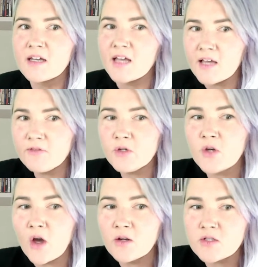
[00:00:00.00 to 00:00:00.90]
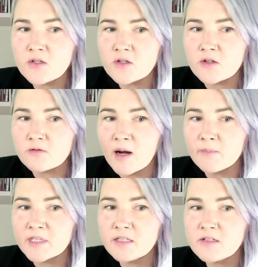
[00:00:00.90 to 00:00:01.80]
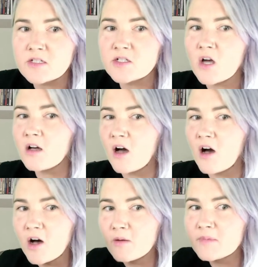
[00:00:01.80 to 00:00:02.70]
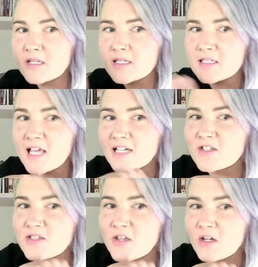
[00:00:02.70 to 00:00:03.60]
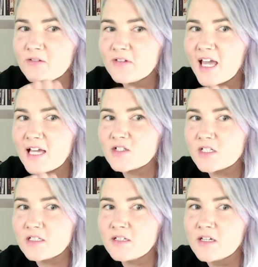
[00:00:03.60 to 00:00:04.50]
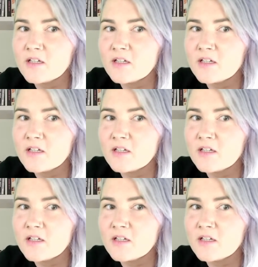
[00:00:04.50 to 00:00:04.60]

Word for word: If you go to gremlin.com slash certification,